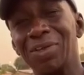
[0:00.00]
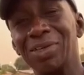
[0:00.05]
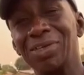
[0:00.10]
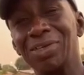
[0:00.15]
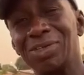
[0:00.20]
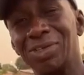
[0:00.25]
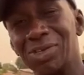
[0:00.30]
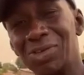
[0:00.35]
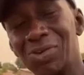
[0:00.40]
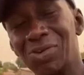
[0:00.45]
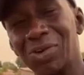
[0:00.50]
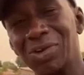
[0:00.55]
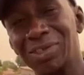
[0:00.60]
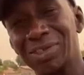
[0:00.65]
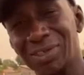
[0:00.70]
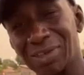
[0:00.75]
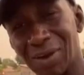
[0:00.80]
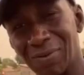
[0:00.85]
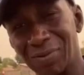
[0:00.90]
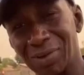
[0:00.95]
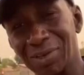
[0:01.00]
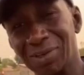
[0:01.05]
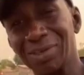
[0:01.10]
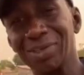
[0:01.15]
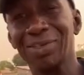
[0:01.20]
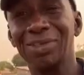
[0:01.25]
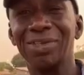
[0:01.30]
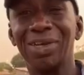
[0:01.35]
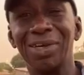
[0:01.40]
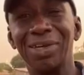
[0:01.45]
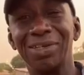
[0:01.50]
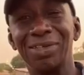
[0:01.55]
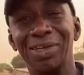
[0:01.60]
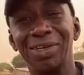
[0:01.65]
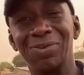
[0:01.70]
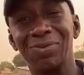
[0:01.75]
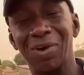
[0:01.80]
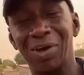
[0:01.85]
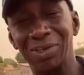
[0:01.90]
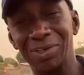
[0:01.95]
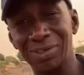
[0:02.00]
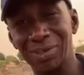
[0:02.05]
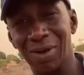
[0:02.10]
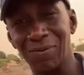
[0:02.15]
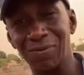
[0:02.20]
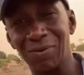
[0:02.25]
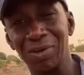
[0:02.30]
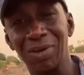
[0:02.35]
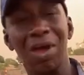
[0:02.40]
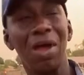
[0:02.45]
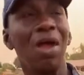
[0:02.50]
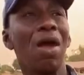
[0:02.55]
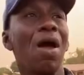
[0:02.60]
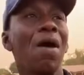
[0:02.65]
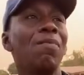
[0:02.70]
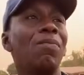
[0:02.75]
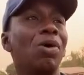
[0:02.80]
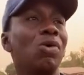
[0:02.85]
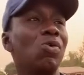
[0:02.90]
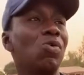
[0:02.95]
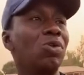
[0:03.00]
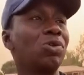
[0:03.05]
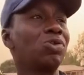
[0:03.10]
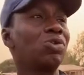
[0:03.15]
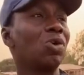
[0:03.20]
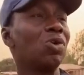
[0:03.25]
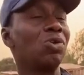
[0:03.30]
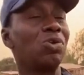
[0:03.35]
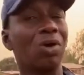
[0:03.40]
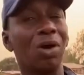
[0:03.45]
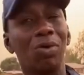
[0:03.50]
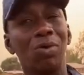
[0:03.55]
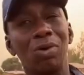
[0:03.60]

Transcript: And if anyone really wants to get in contact with him,